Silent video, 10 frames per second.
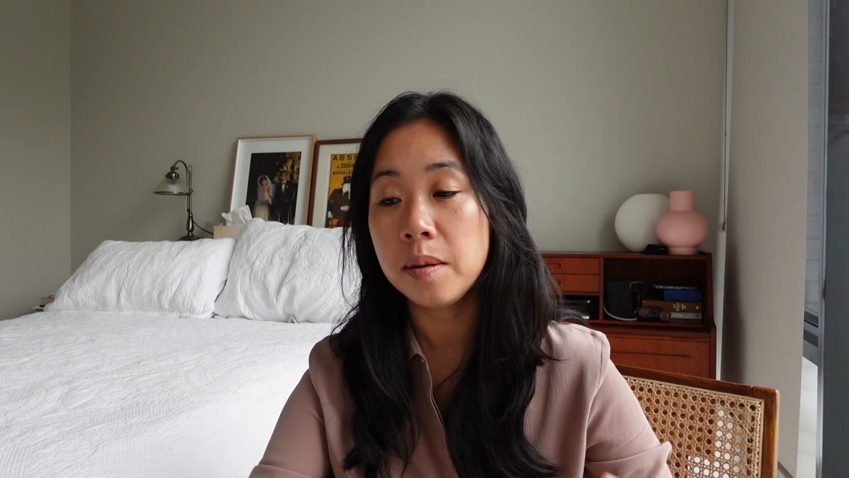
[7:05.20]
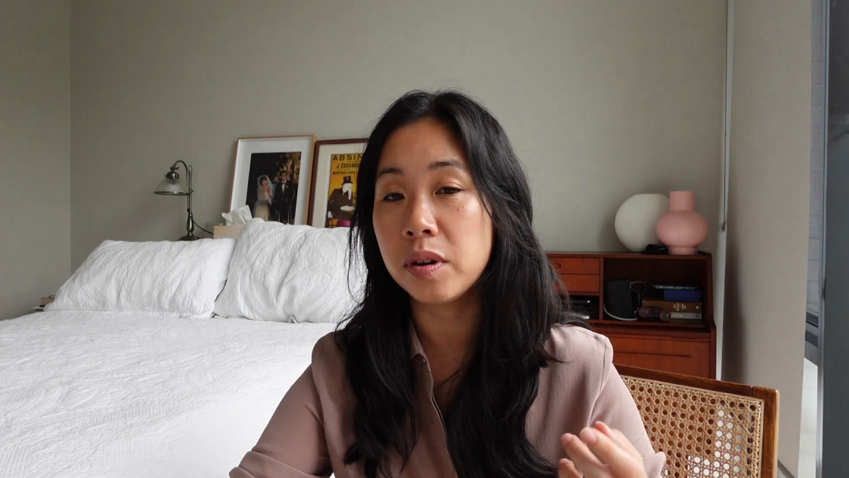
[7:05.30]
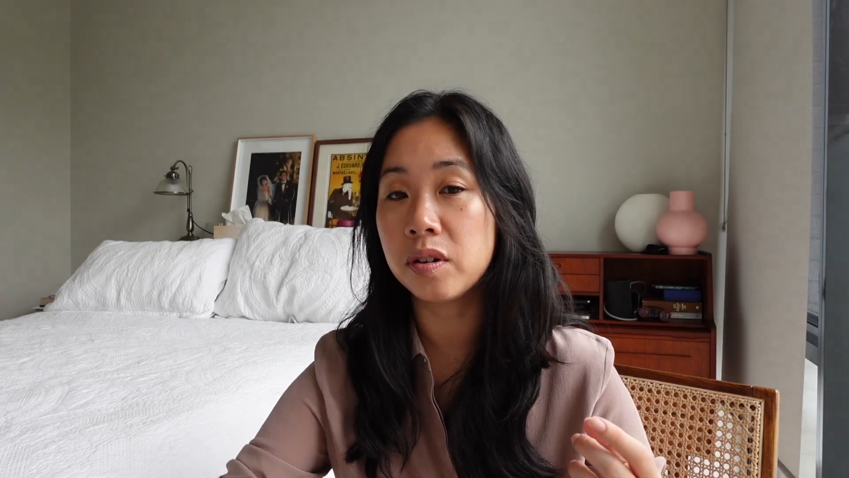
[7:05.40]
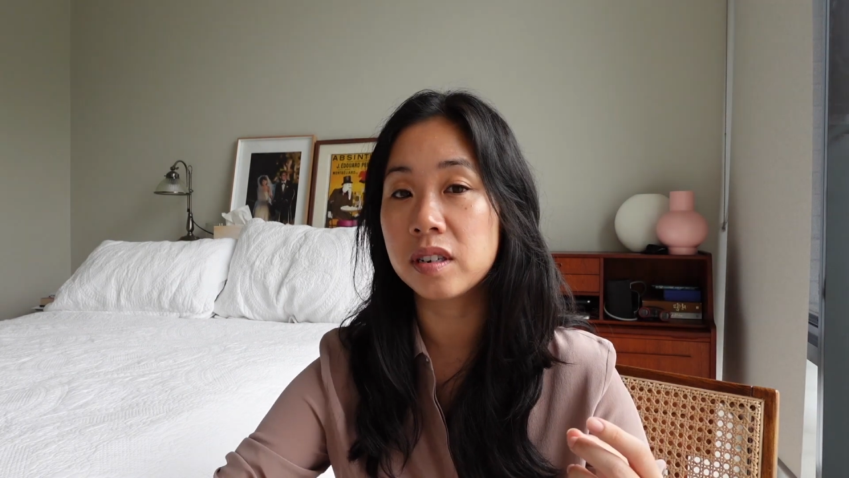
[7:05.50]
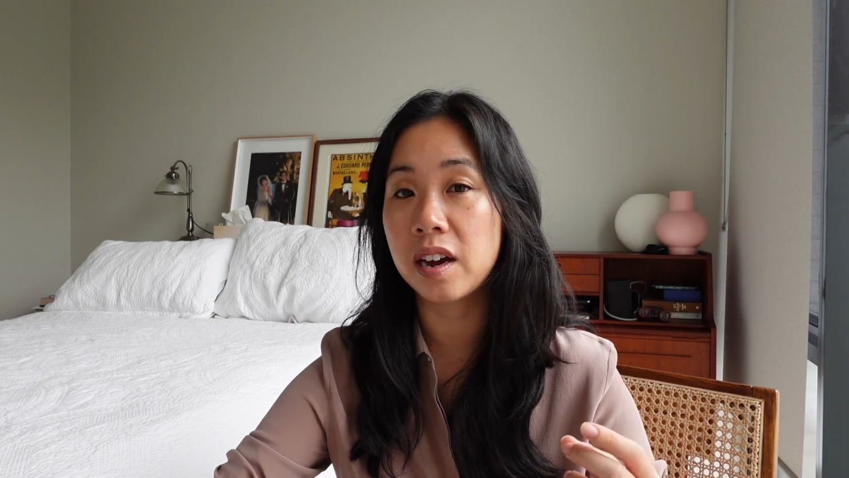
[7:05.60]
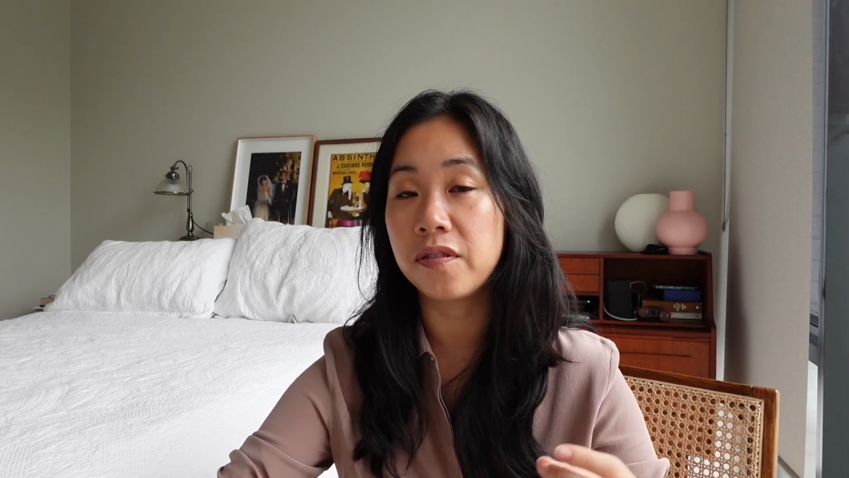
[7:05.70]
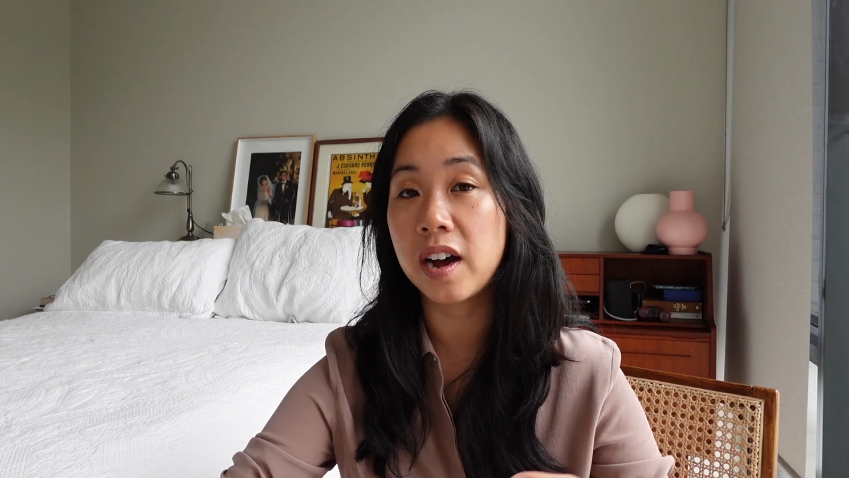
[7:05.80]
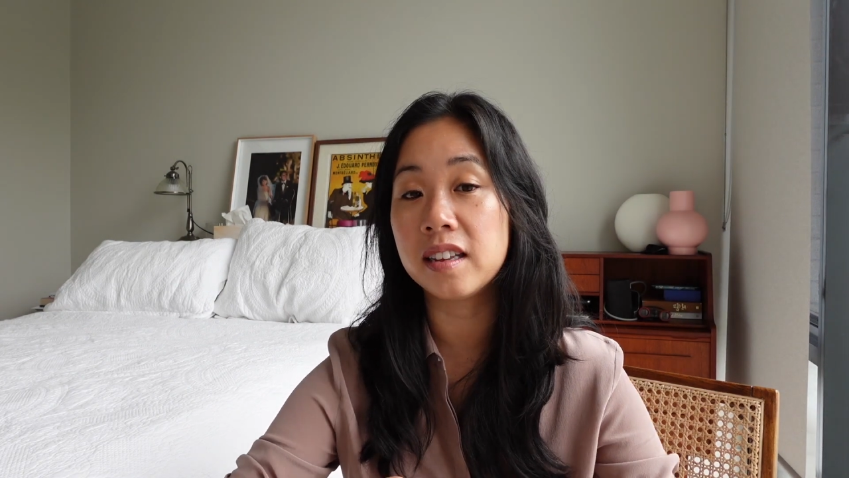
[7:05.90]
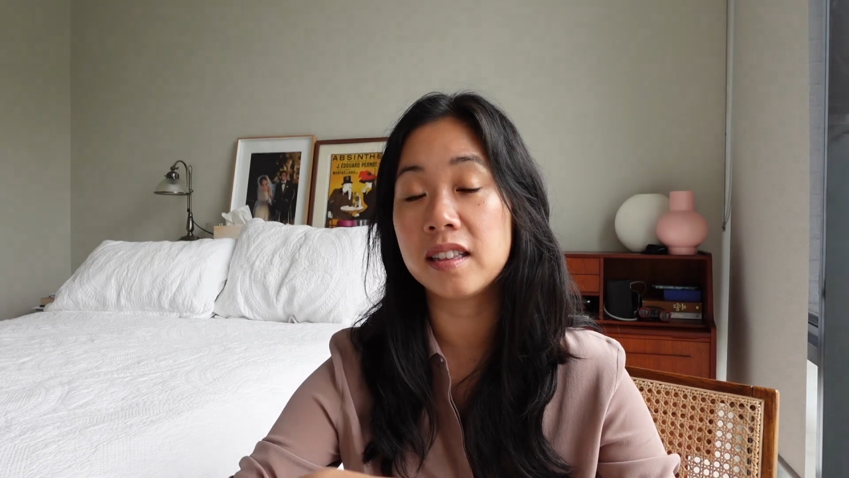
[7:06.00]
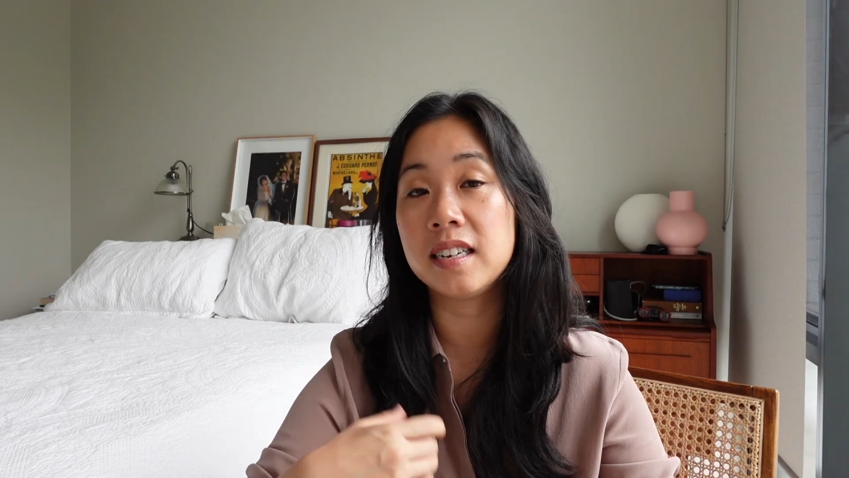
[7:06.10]
because I
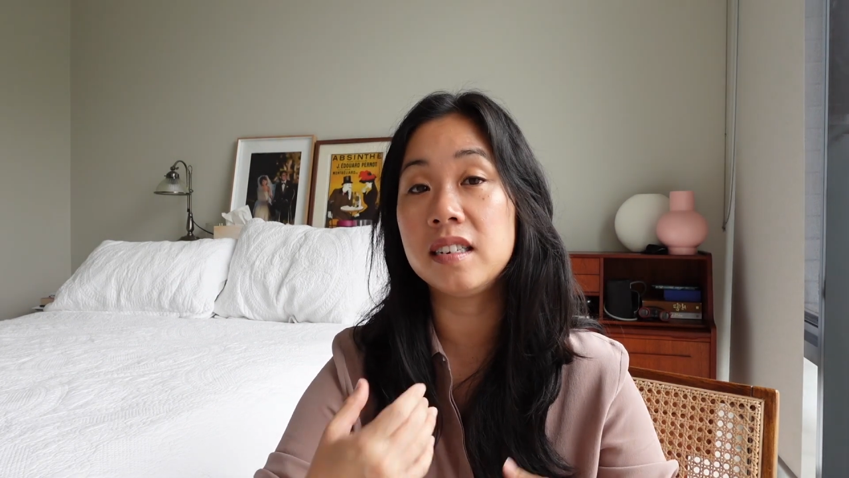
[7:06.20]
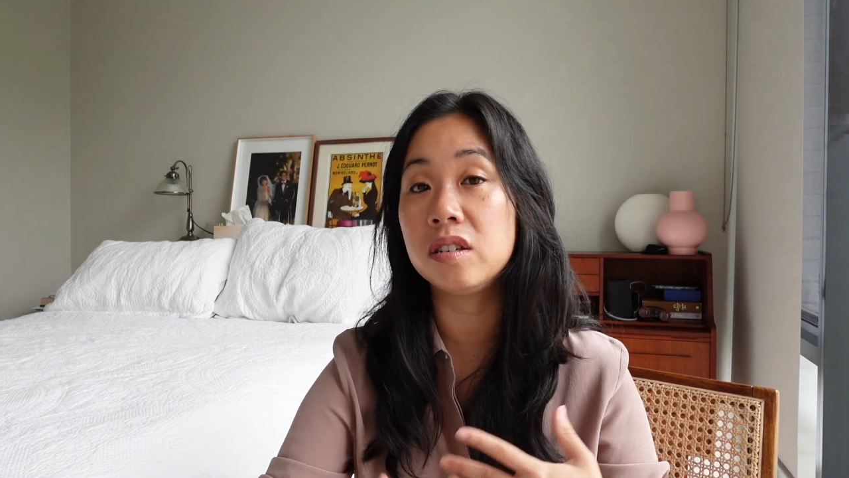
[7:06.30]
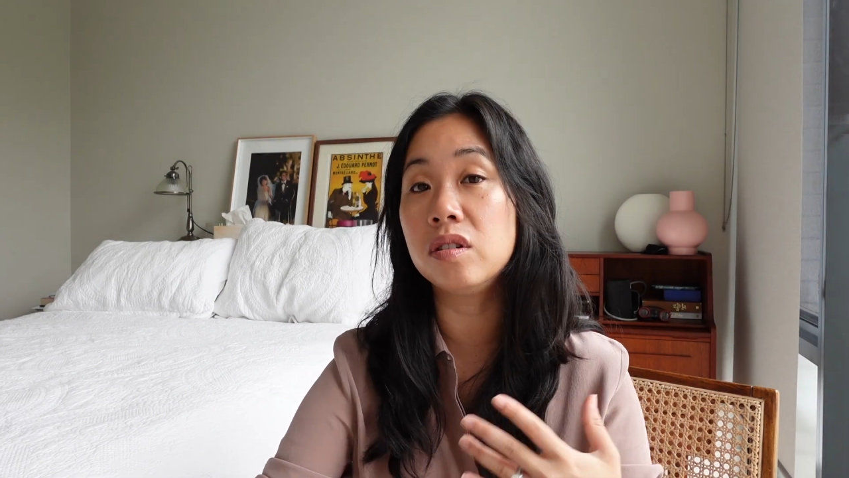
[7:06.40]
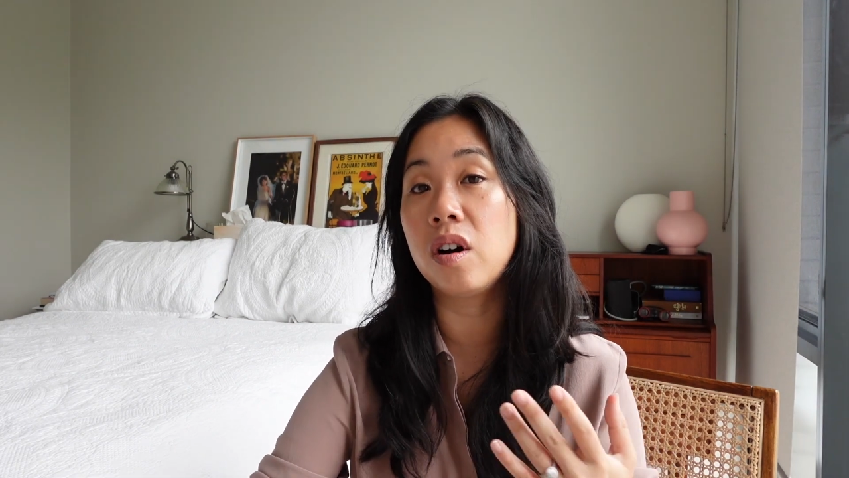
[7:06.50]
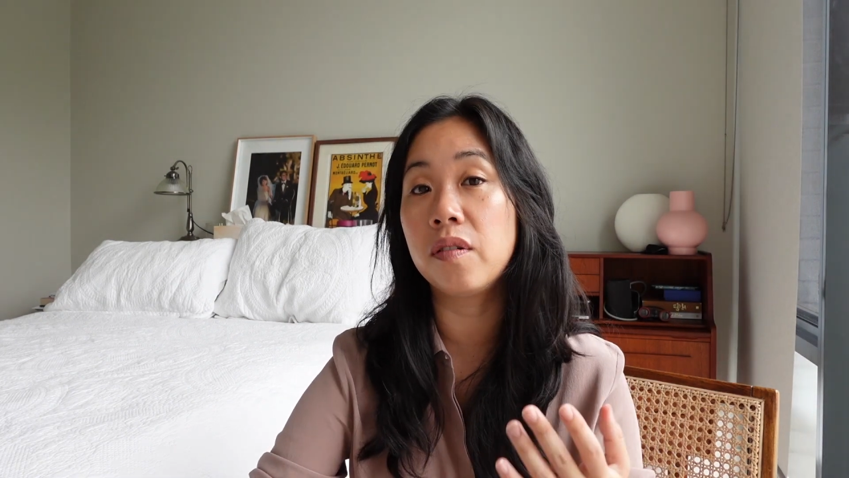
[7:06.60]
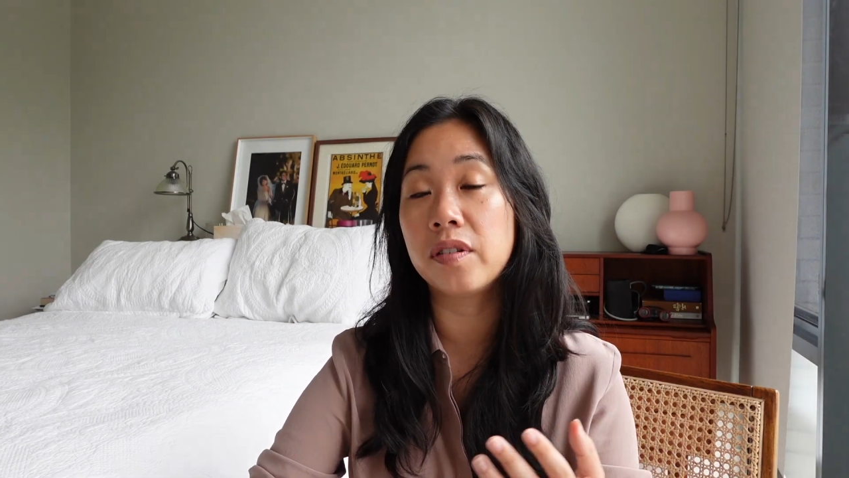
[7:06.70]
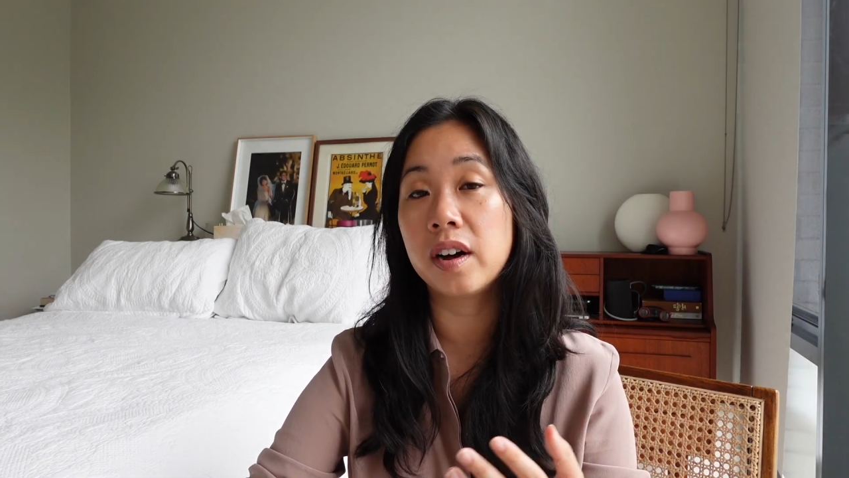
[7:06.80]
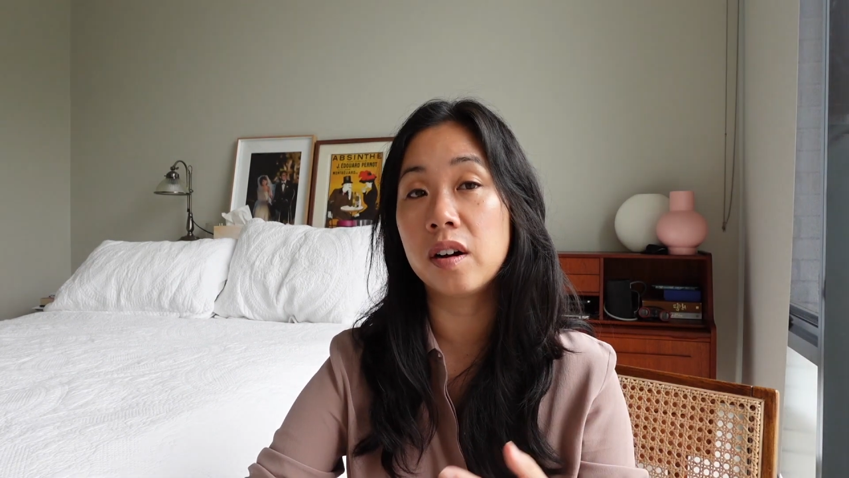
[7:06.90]
find that they still offer